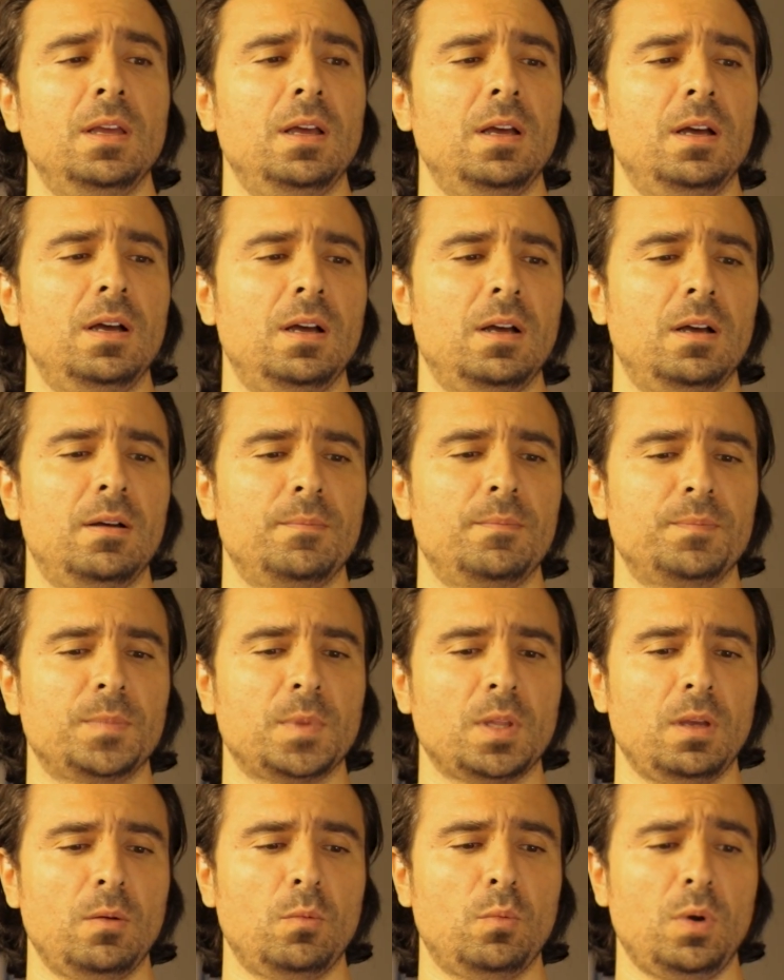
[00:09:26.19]
Um,
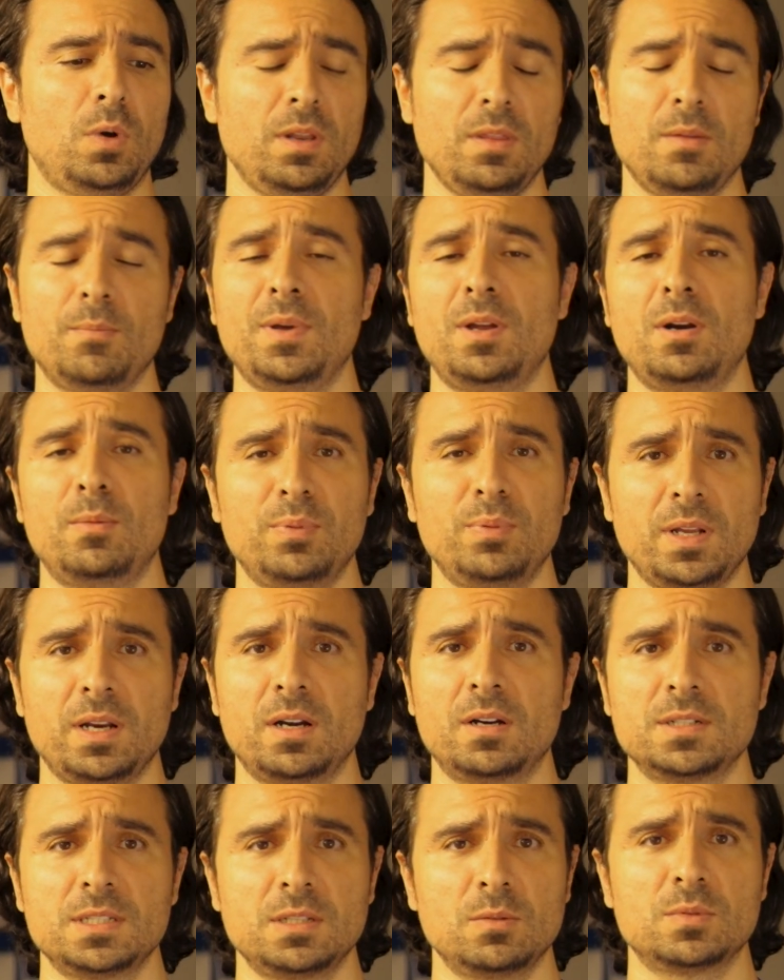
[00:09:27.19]
and one of the better
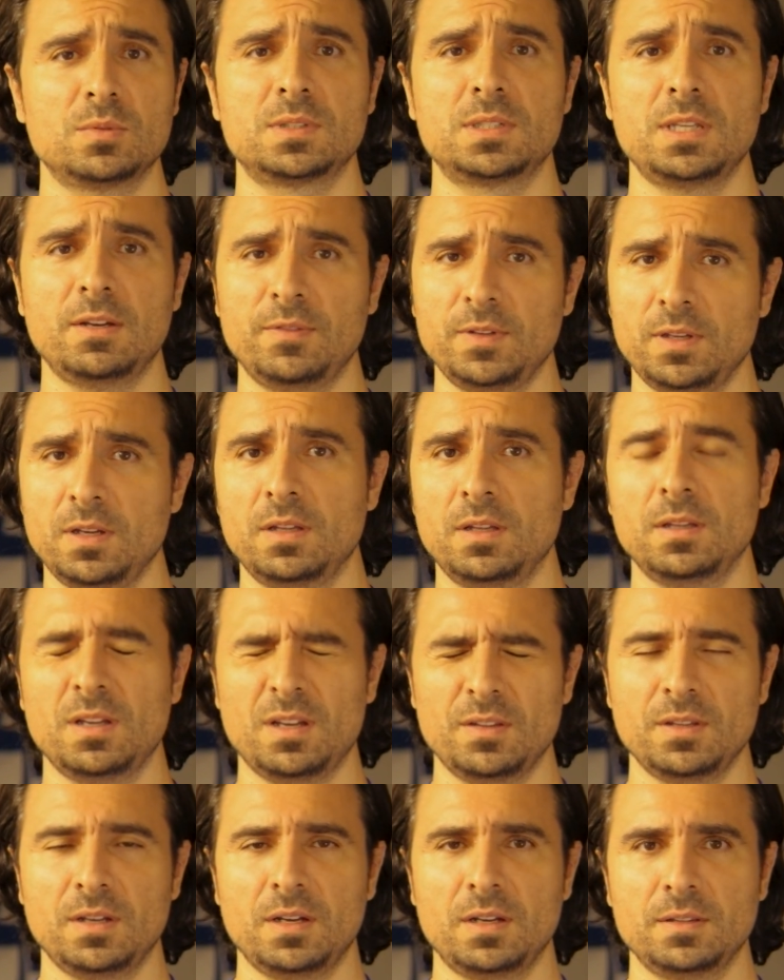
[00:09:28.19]
players. He was definitely on,
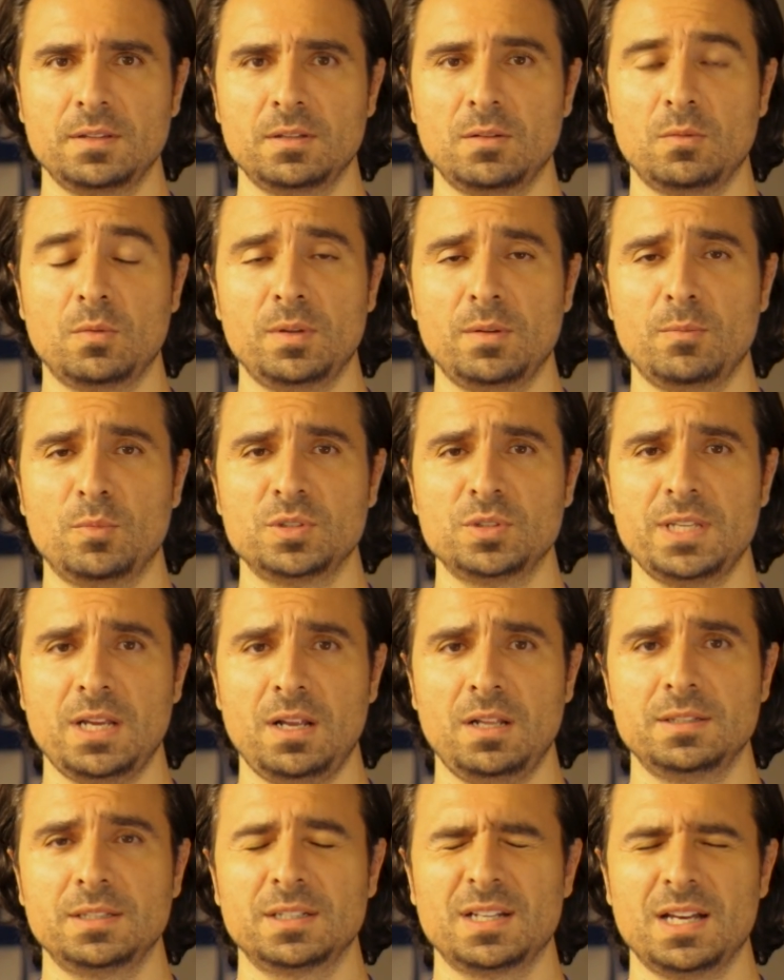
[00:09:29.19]
on, on one of the most
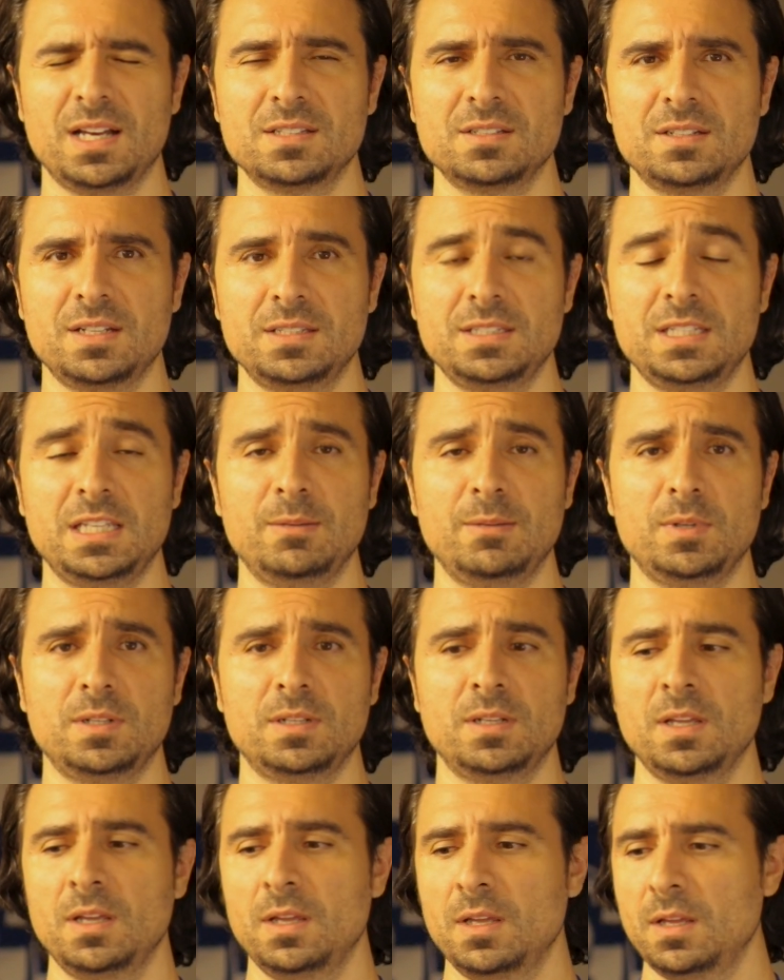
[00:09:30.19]
talented guys on the team, and
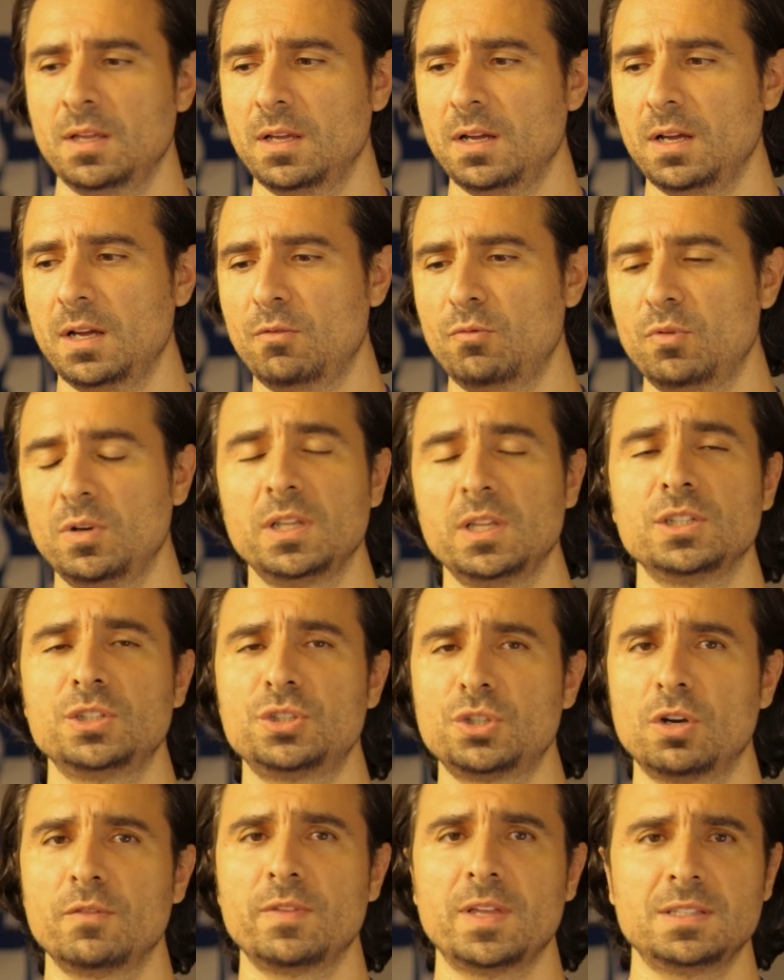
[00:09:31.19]
uh, really
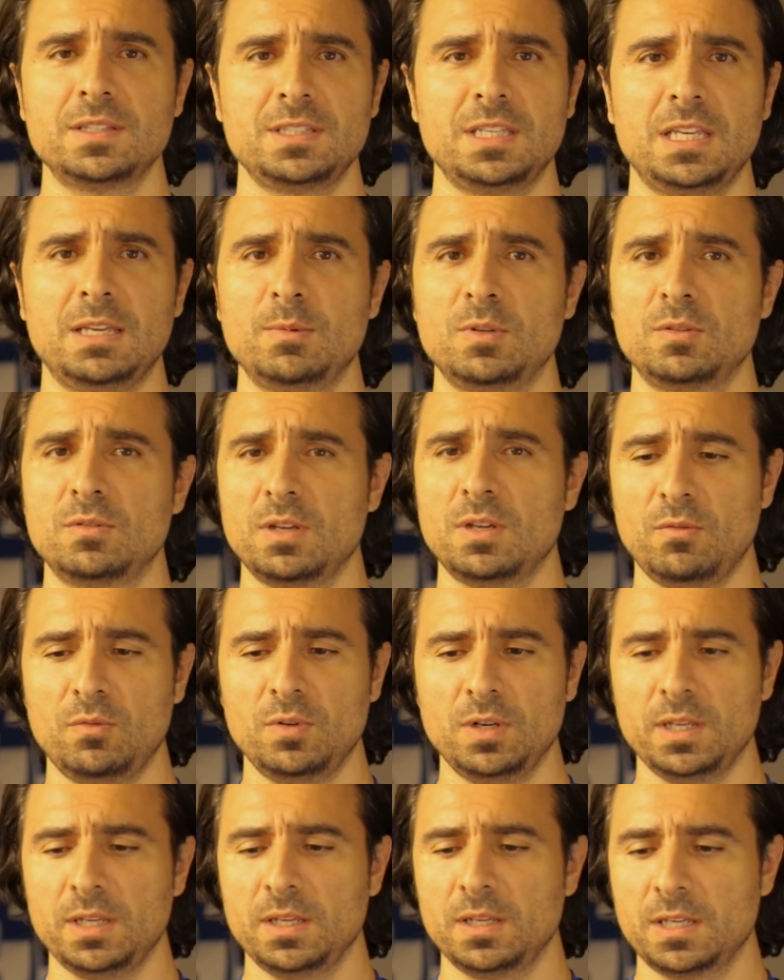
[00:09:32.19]
drove that team, and it
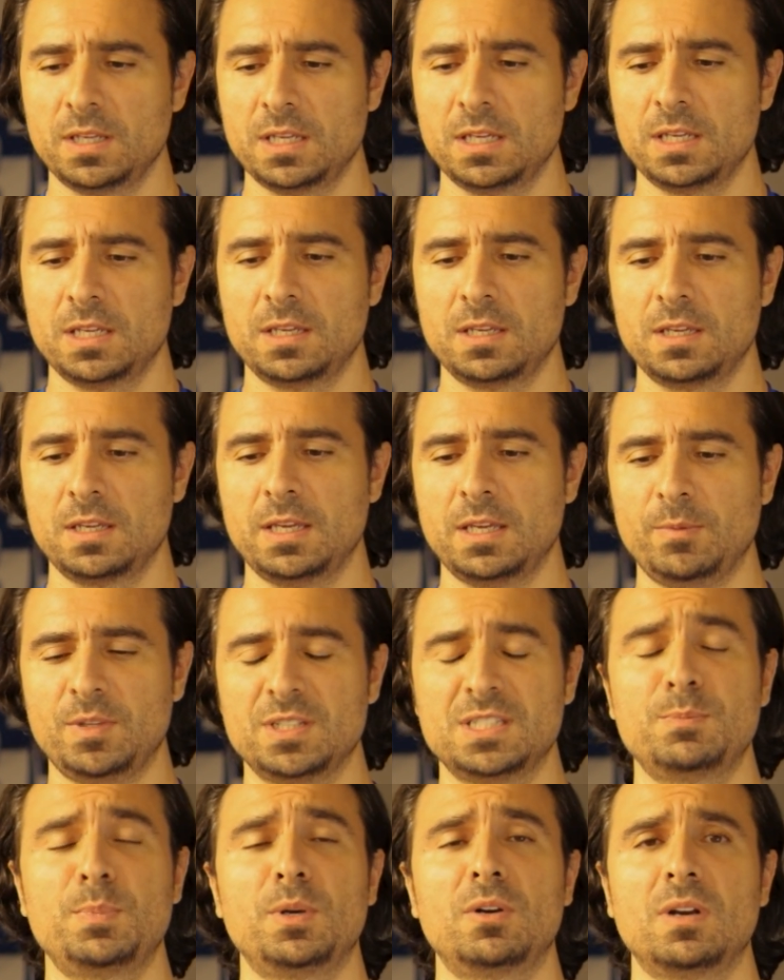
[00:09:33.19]
really kept
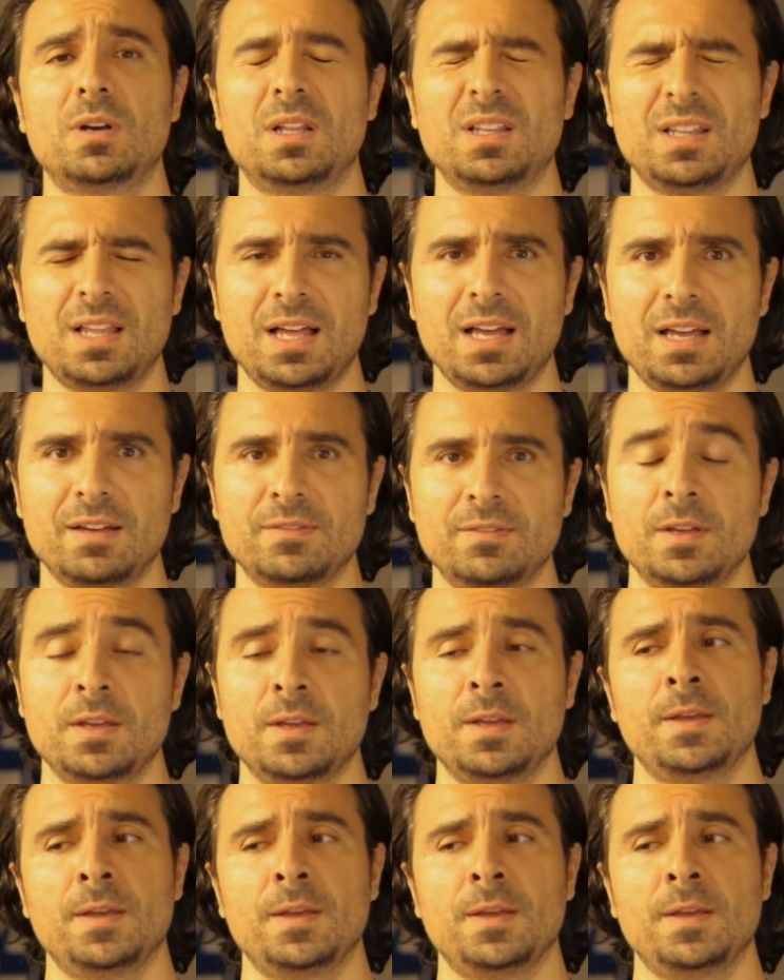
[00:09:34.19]
the spirit alive.